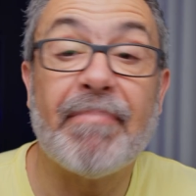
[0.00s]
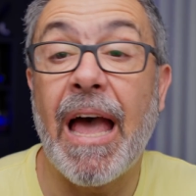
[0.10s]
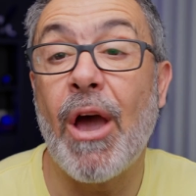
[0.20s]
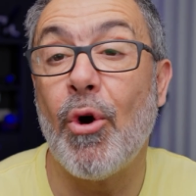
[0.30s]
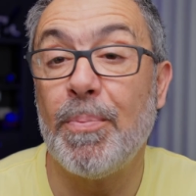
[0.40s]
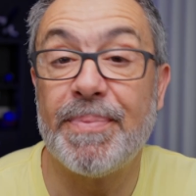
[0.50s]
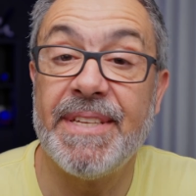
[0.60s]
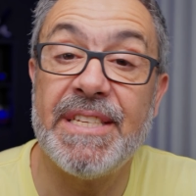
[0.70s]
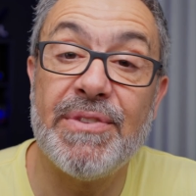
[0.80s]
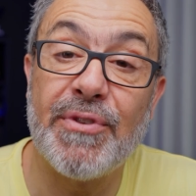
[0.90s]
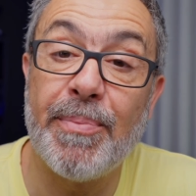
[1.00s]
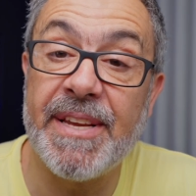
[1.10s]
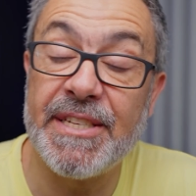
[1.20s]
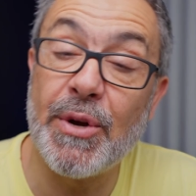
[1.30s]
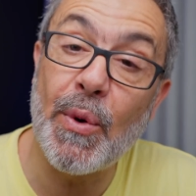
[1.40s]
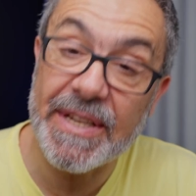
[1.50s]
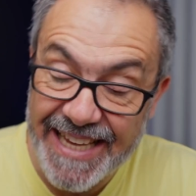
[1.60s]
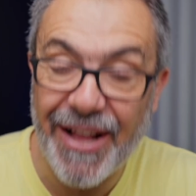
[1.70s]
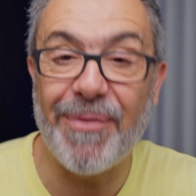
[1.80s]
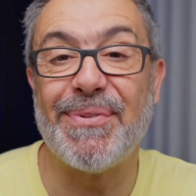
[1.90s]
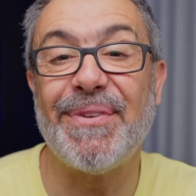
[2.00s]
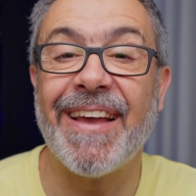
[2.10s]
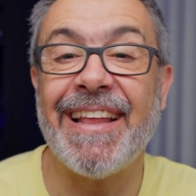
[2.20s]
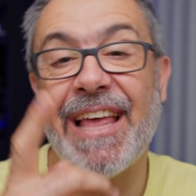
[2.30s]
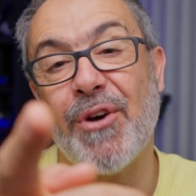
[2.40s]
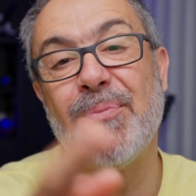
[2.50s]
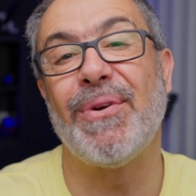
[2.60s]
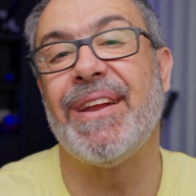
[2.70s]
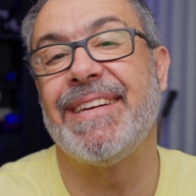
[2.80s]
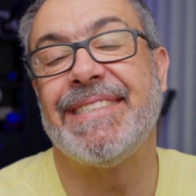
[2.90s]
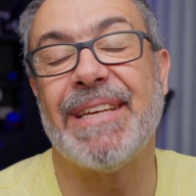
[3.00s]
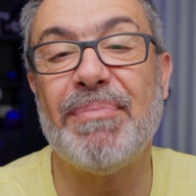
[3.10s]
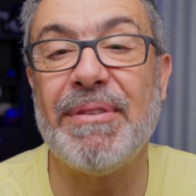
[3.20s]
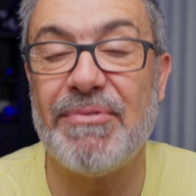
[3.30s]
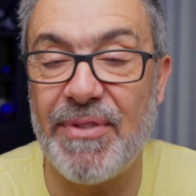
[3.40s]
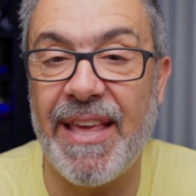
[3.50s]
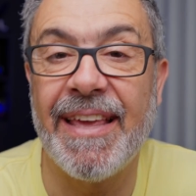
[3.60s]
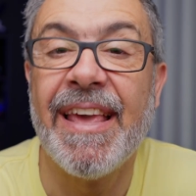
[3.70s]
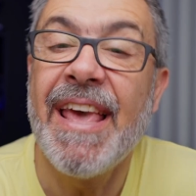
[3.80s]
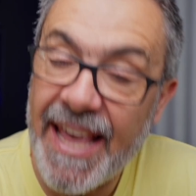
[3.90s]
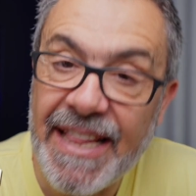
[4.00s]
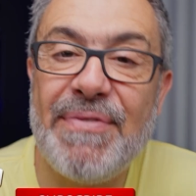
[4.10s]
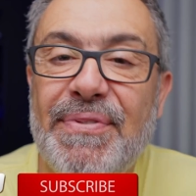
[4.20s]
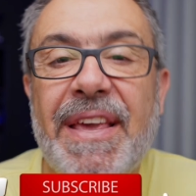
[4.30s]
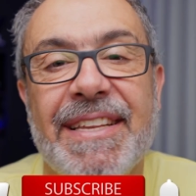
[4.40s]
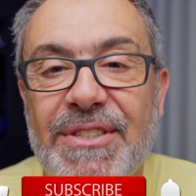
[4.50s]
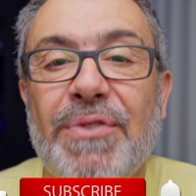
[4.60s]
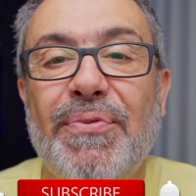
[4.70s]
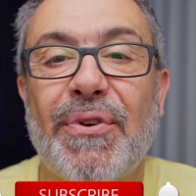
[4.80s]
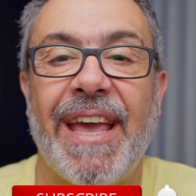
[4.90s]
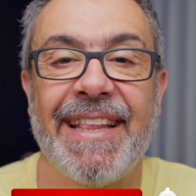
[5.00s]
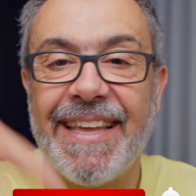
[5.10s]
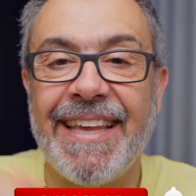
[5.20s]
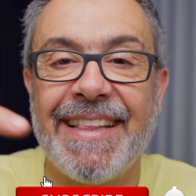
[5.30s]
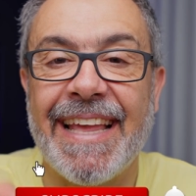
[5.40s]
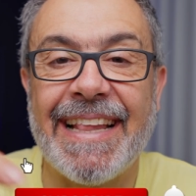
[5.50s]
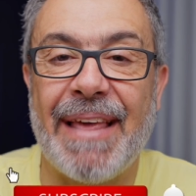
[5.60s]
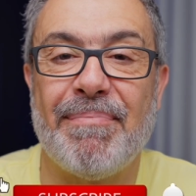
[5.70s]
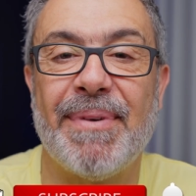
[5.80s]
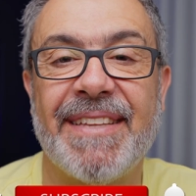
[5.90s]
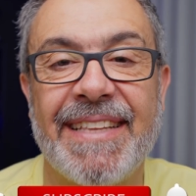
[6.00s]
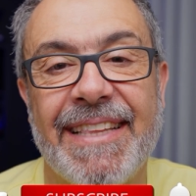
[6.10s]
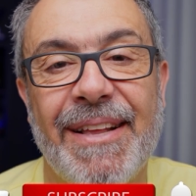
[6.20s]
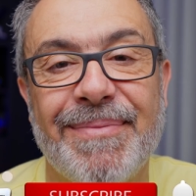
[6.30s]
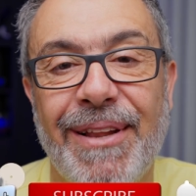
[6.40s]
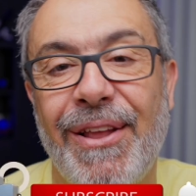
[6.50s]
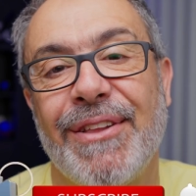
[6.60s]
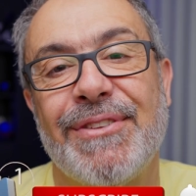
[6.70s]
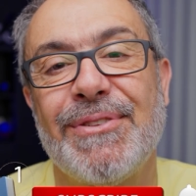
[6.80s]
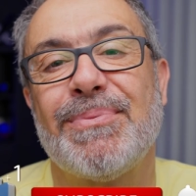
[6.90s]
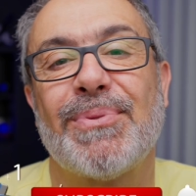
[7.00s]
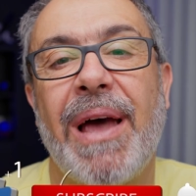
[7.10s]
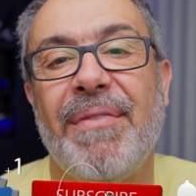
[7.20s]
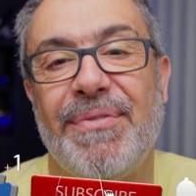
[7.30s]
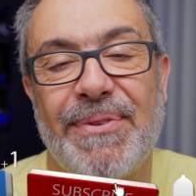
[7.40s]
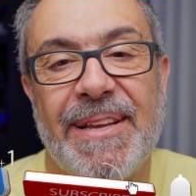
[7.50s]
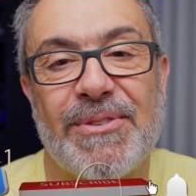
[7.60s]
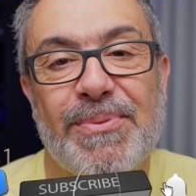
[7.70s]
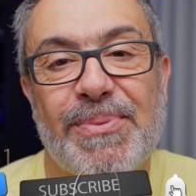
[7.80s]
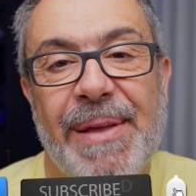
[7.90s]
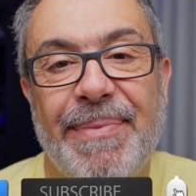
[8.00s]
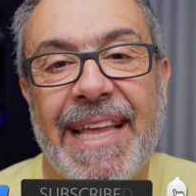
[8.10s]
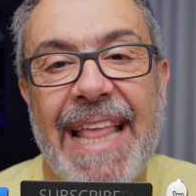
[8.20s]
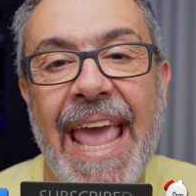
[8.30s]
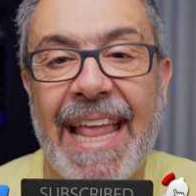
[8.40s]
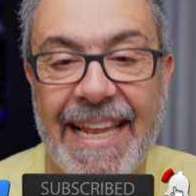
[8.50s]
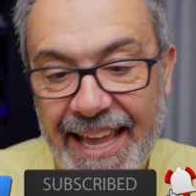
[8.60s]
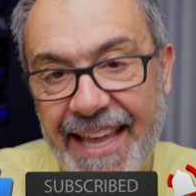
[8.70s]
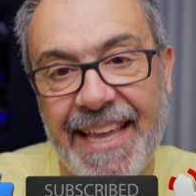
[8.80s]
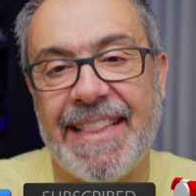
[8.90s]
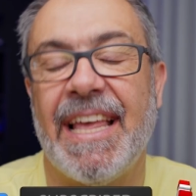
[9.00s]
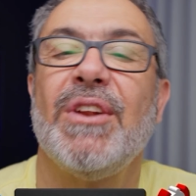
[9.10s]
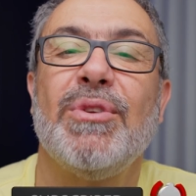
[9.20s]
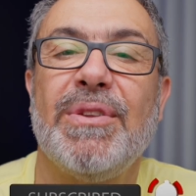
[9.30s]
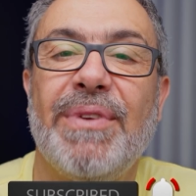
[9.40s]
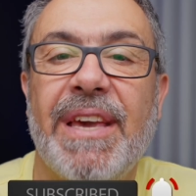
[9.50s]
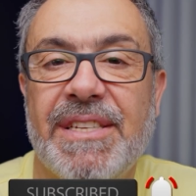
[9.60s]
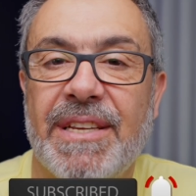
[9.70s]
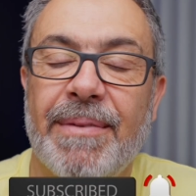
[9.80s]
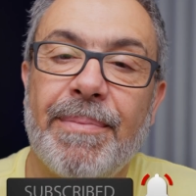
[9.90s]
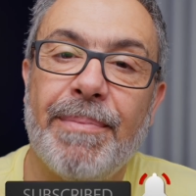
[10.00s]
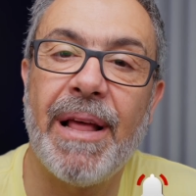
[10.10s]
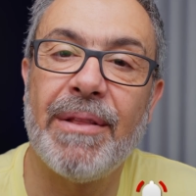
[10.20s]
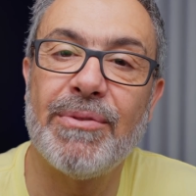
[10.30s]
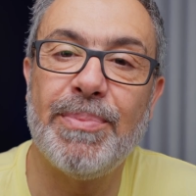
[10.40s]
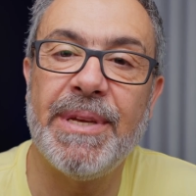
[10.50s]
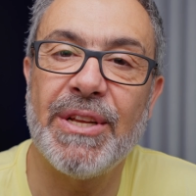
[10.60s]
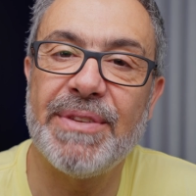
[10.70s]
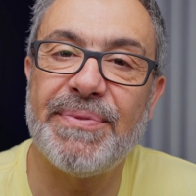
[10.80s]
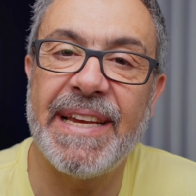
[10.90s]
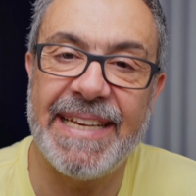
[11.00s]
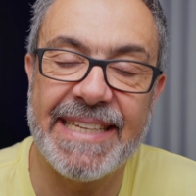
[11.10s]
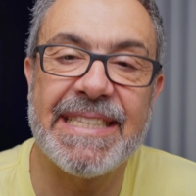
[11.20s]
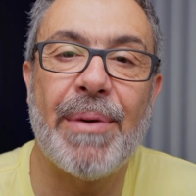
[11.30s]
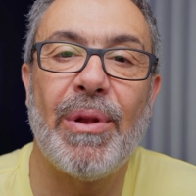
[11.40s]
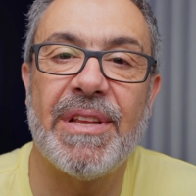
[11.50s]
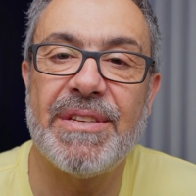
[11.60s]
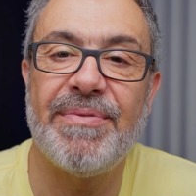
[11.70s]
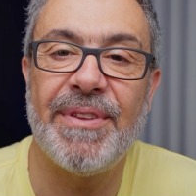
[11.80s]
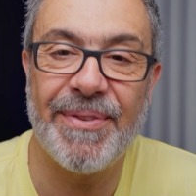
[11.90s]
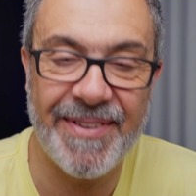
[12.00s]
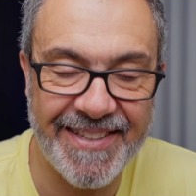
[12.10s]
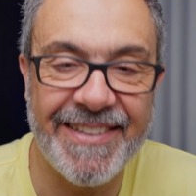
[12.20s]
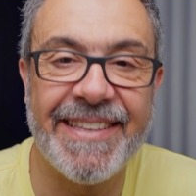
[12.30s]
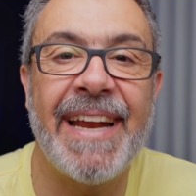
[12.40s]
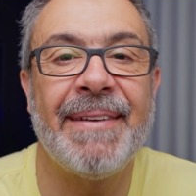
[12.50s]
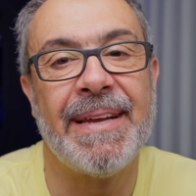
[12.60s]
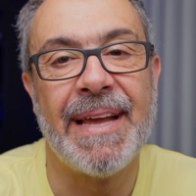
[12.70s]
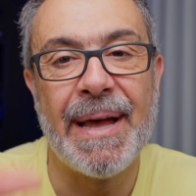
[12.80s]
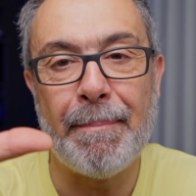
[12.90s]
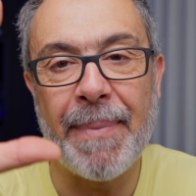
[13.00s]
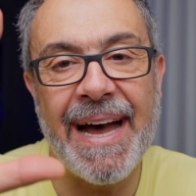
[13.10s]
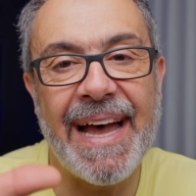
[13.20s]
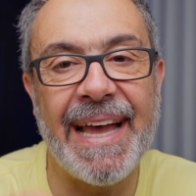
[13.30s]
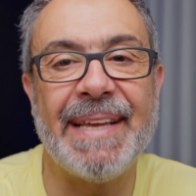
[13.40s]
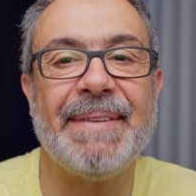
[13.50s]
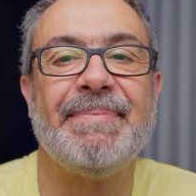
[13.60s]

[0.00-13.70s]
I hope this information was helpful and I hope you learned something today. And if yes, don't forget, hit that like button, that helps a lot. Subscribe to not yet and hit that notification bell to be notified next time I launch a video. Until there, bye!